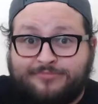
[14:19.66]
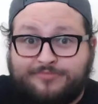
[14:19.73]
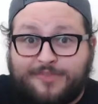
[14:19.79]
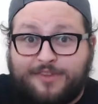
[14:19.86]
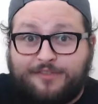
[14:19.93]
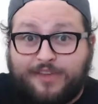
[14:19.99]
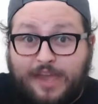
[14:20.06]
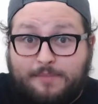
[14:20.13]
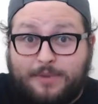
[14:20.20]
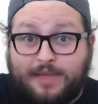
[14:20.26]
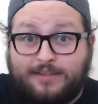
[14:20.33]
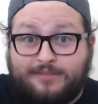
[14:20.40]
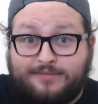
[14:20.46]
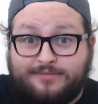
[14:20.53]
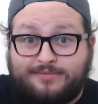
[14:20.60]

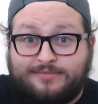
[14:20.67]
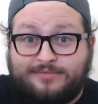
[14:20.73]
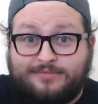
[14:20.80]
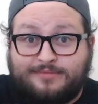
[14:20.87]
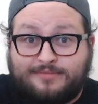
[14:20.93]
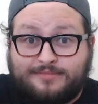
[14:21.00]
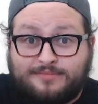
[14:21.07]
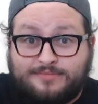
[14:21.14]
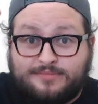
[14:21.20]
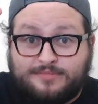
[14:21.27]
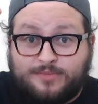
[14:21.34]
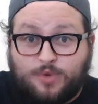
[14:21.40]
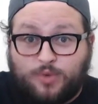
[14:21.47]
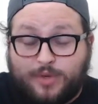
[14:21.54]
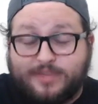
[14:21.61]
Vaping
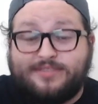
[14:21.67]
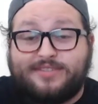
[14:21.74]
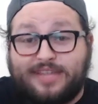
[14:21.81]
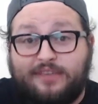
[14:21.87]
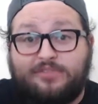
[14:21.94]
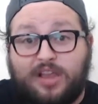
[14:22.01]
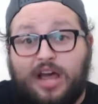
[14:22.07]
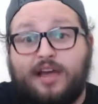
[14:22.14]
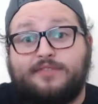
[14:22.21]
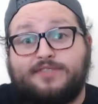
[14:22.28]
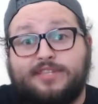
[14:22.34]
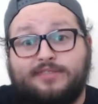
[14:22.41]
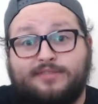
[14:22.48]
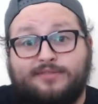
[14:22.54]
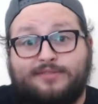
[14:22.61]
will save
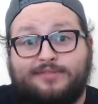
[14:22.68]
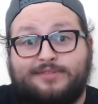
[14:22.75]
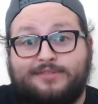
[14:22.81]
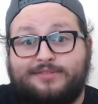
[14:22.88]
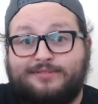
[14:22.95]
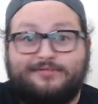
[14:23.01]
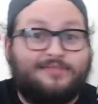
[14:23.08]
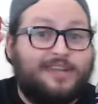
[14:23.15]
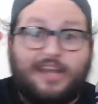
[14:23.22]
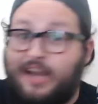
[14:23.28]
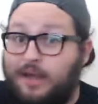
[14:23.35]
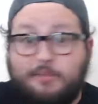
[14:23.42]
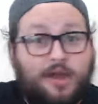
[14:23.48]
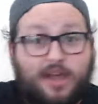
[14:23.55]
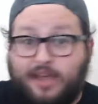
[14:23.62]
lives. And
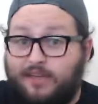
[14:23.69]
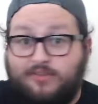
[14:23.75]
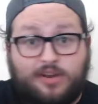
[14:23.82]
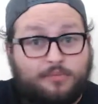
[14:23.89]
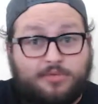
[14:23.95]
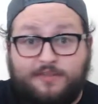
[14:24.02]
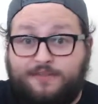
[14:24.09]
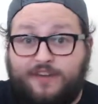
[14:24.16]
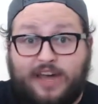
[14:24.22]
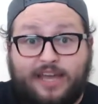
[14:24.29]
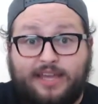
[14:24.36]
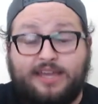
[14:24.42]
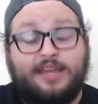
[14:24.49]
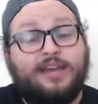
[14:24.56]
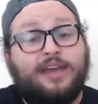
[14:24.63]
I'm not giving up the fight.
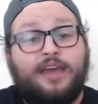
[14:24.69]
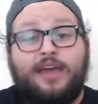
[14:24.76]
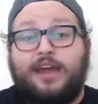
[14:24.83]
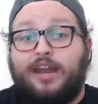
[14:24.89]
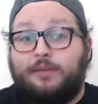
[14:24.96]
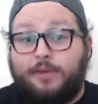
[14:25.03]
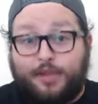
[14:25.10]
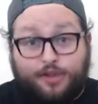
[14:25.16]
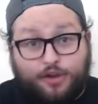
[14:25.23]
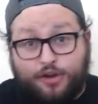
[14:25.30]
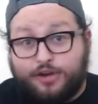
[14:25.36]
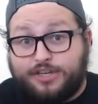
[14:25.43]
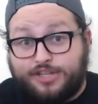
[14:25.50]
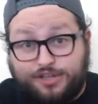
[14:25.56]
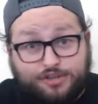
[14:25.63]
And I'm
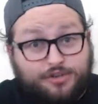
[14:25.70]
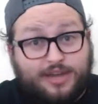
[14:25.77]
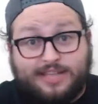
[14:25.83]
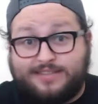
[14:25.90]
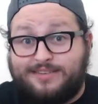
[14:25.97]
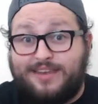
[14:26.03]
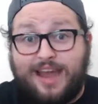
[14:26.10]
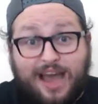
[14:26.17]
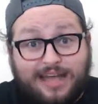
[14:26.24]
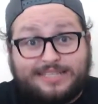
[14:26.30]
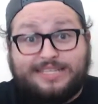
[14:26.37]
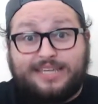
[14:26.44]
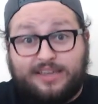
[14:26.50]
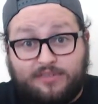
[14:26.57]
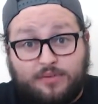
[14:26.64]
encouraging you guys not to
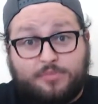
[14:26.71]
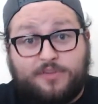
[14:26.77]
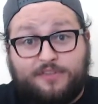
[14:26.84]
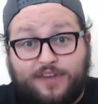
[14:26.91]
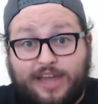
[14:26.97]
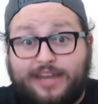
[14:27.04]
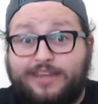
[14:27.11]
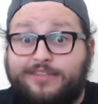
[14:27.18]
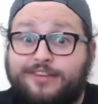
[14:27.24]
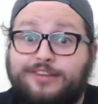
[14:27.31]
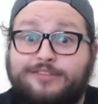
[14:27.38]
give up the fight either.